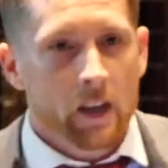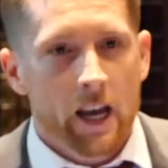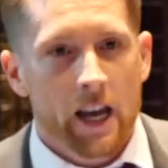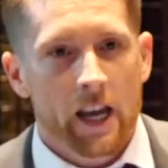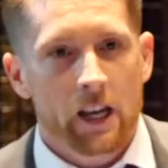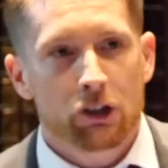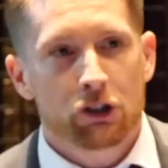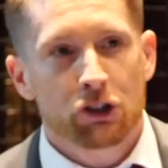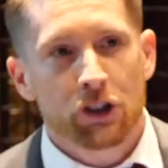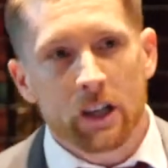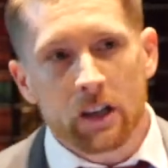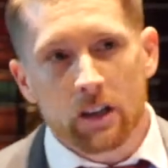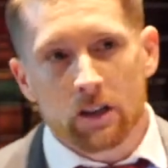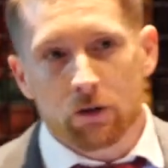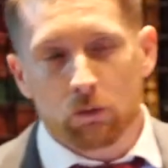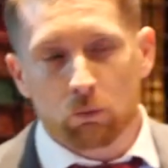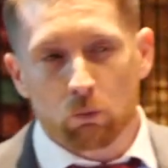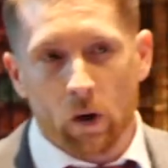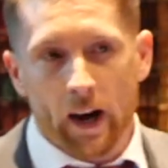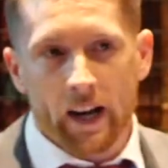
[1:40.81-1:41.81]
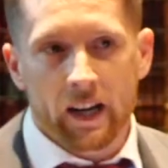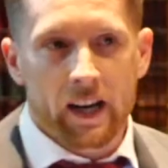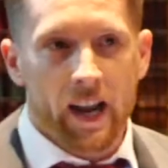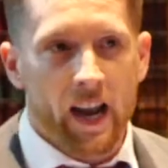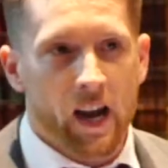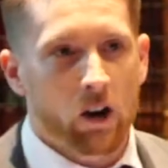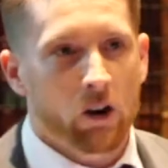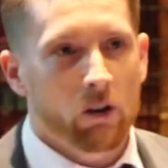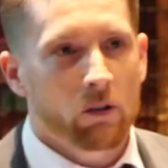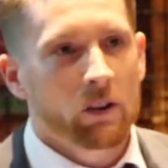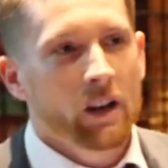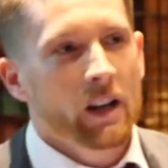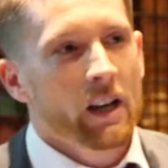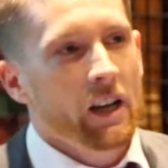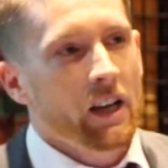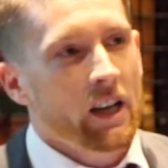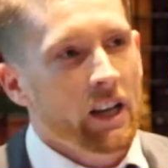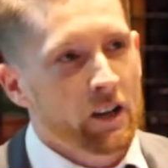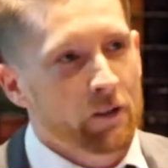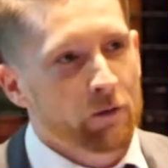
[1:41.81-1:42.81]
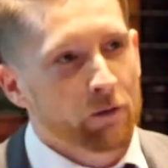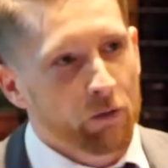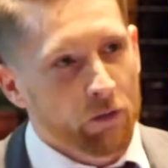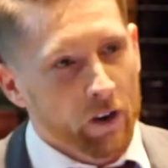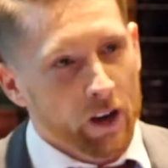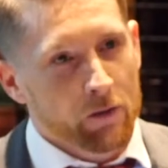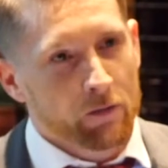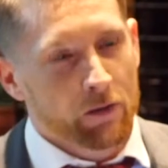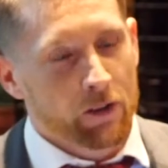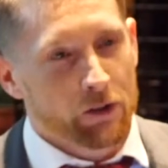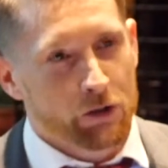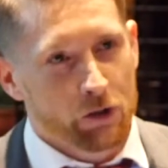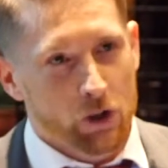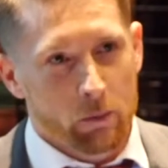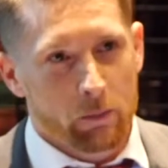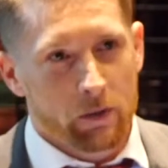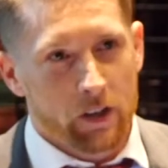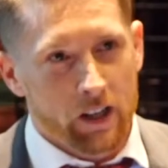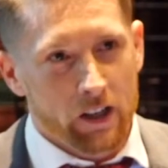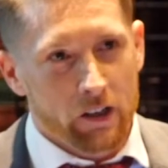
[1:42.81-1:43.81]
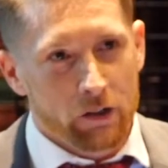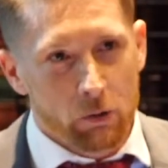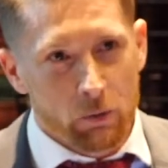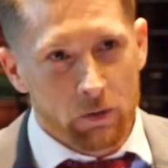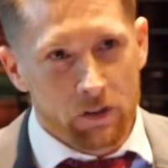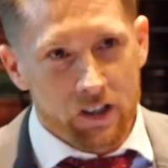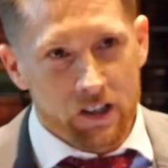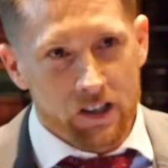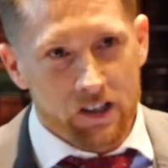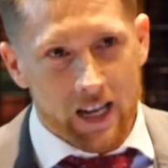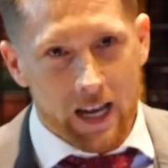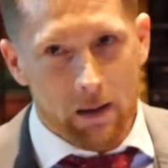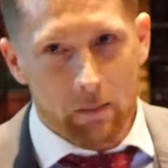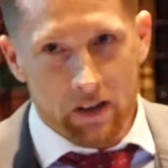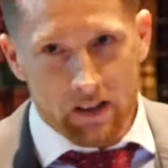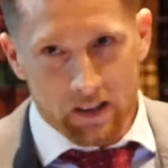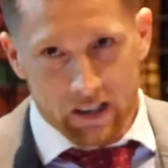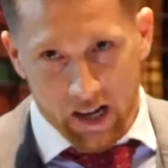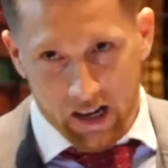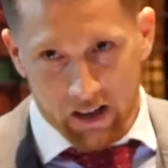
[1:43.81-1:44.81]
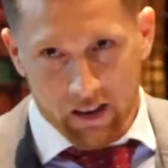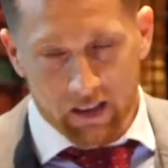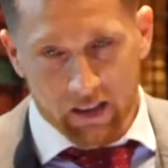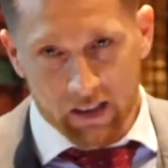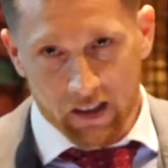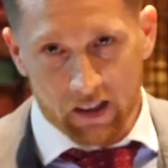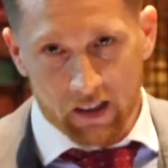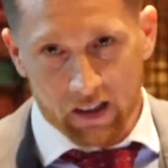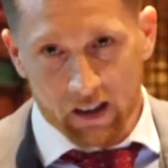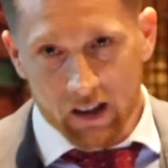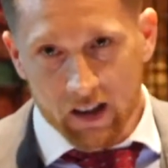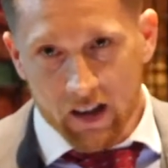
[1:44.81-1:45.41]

And she is right now in Frankfurt, Germany, doing the same exact thing.